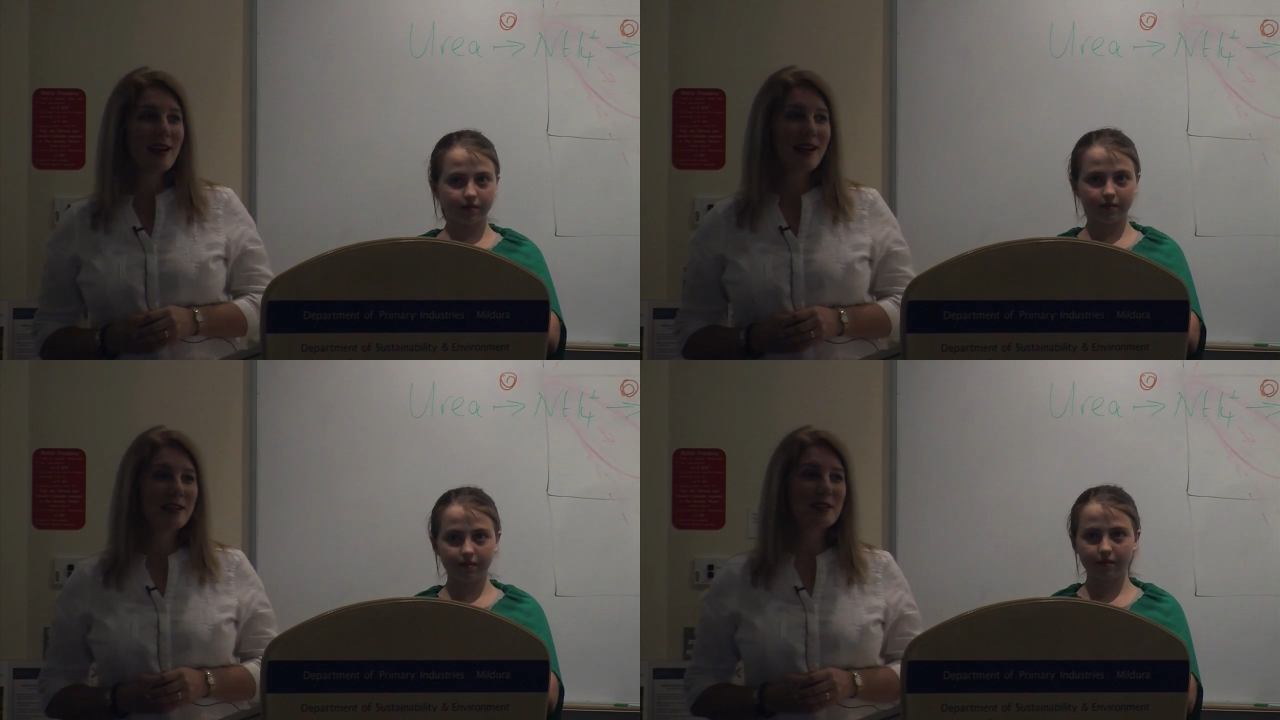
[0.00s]

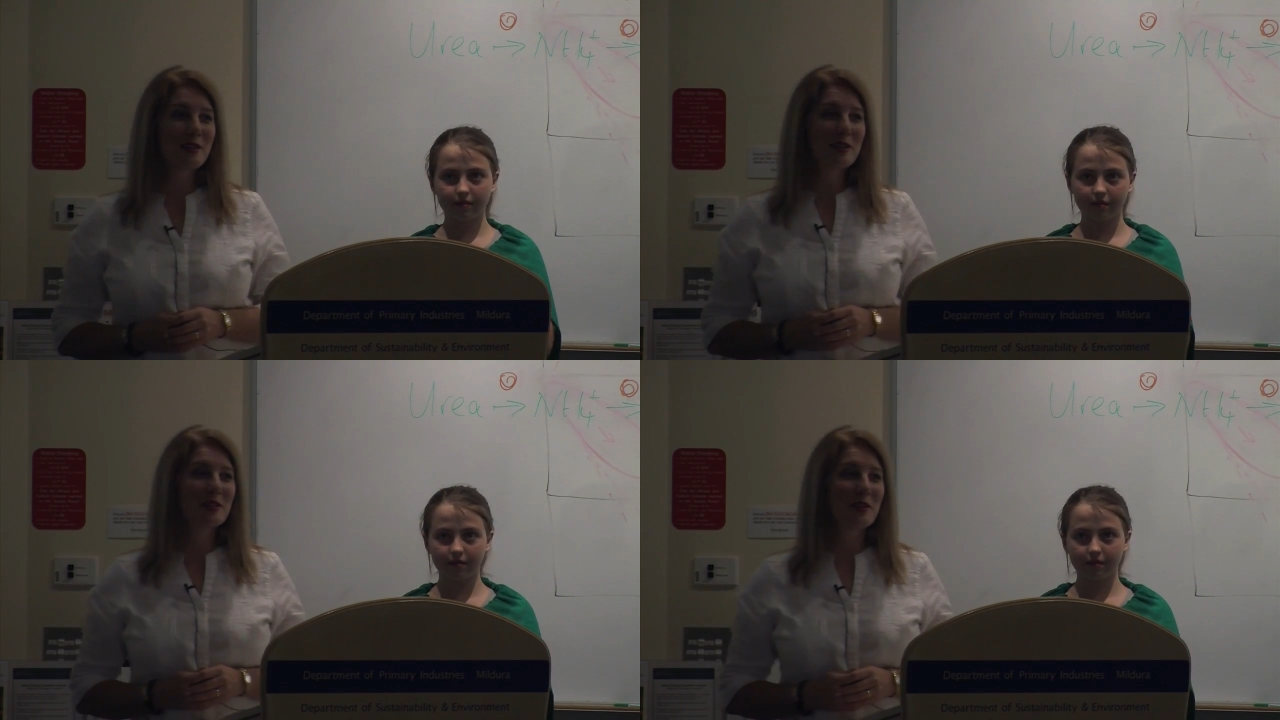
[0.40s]
Speaker 1: and
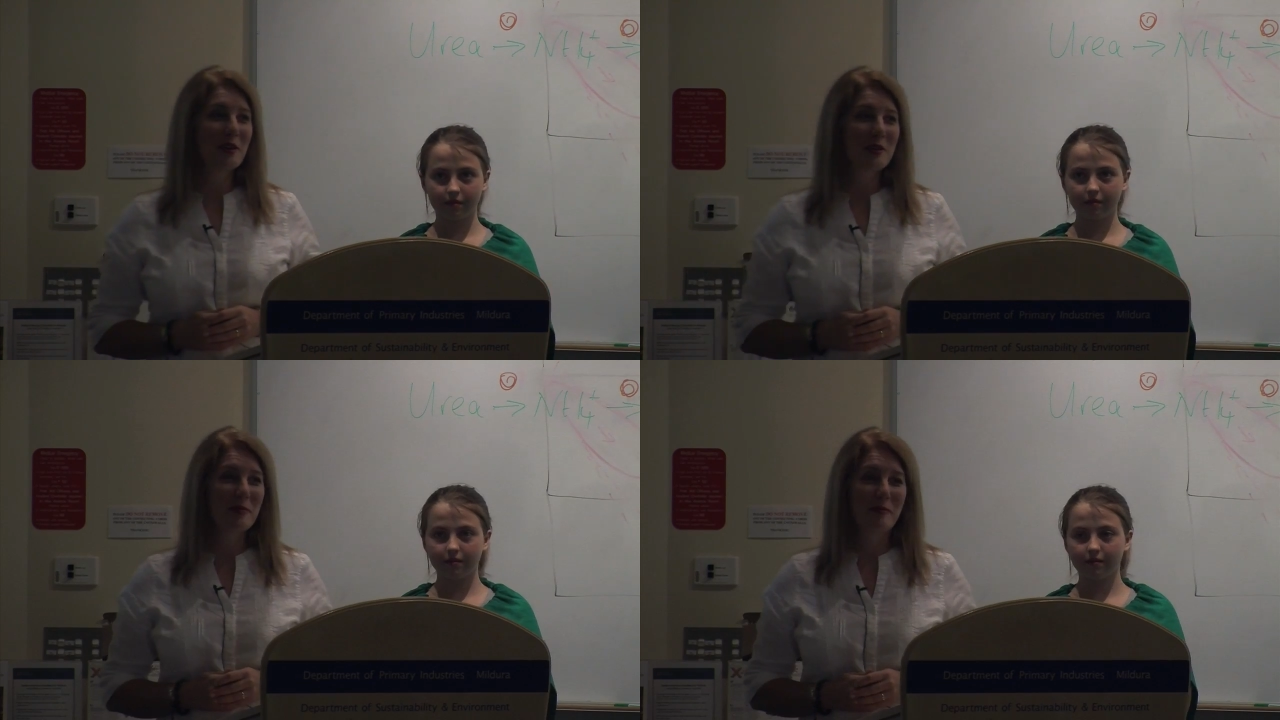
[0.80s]
it's nice to
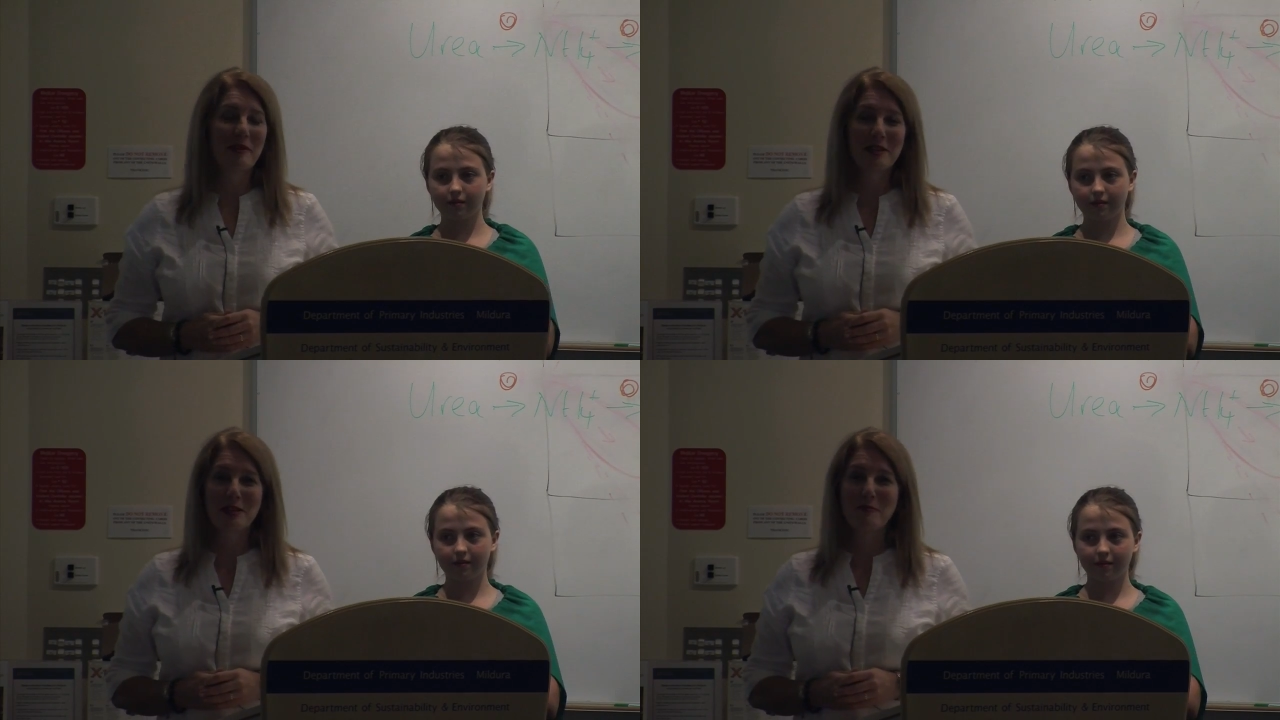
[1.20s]
know that
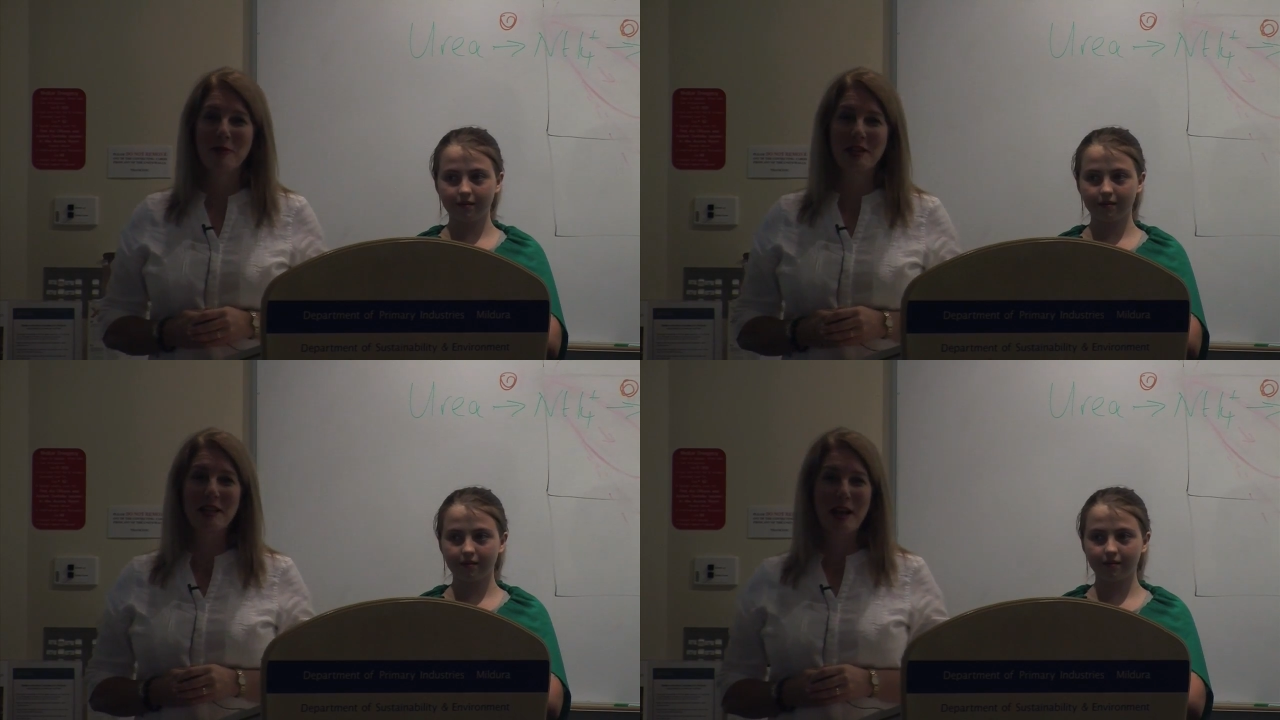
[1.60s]
people are actually
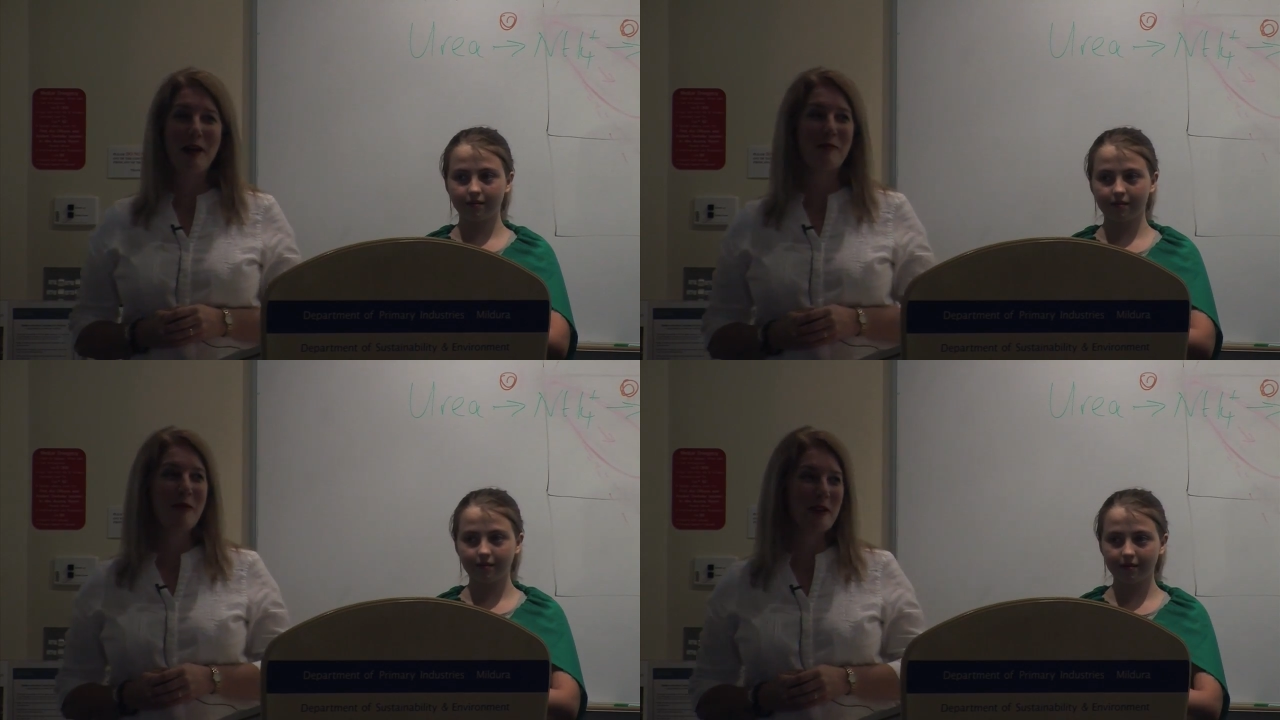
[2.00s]
watching
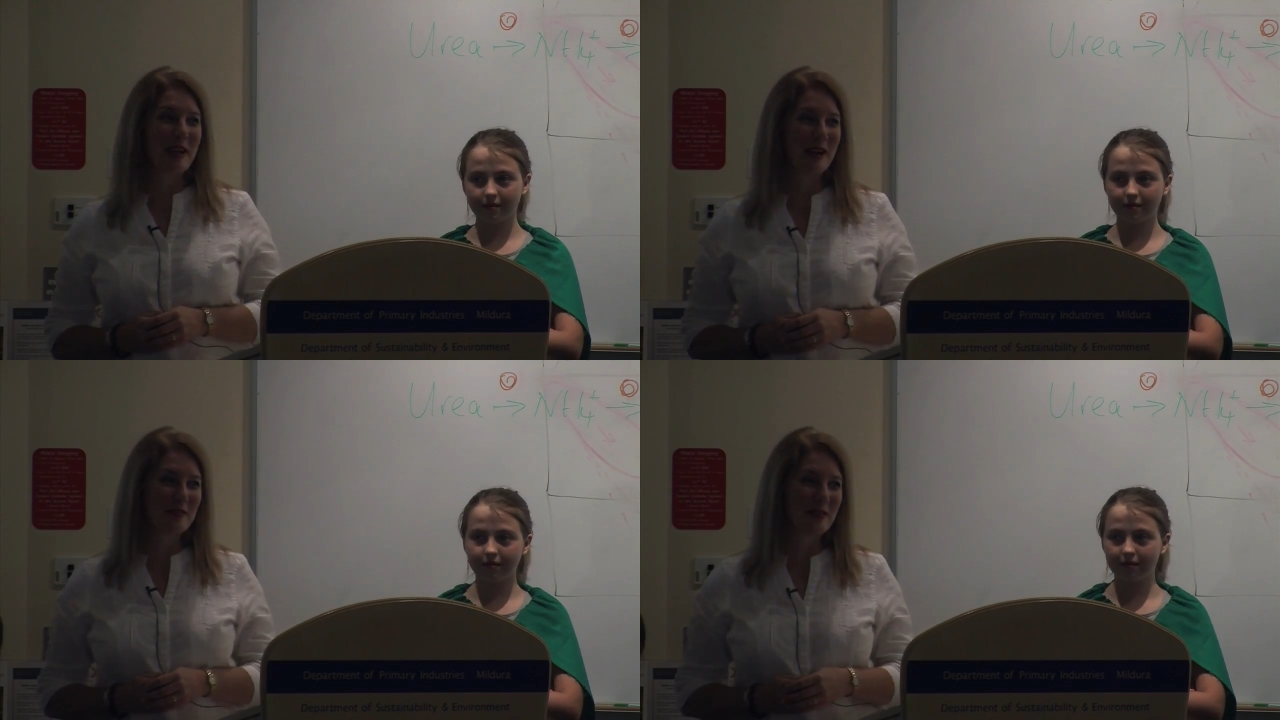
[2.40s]
our
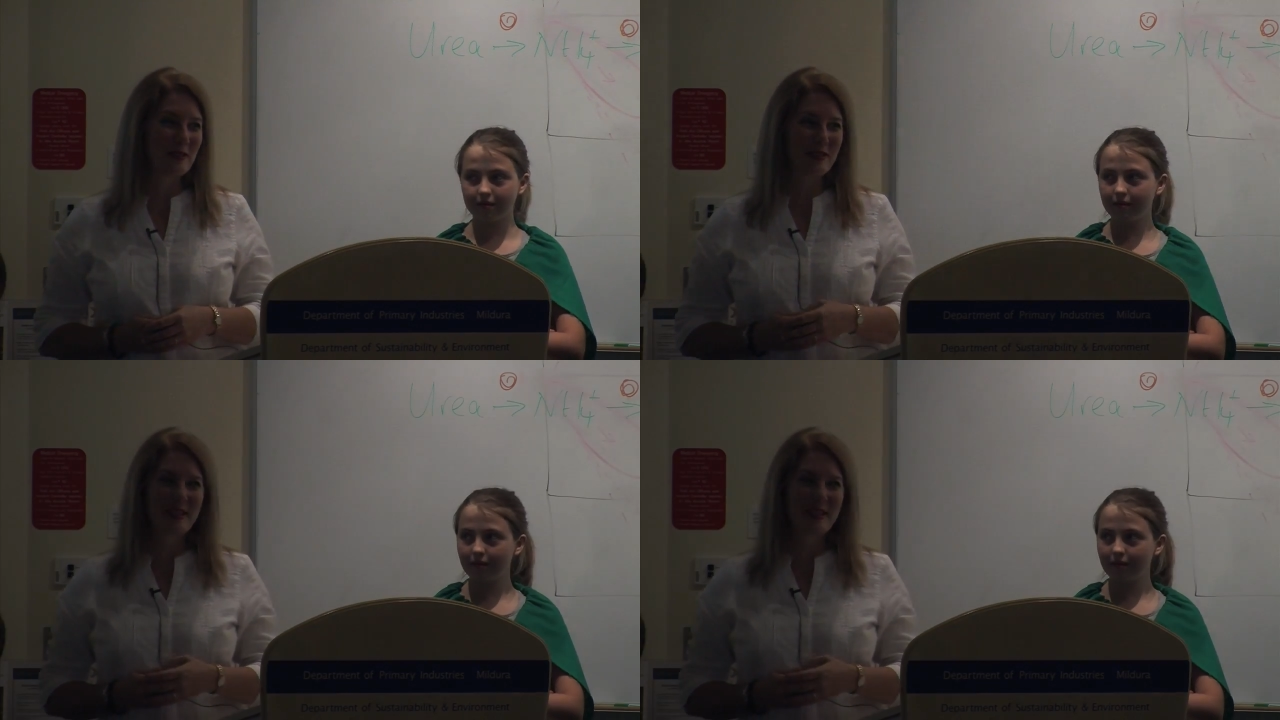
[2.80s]
work after all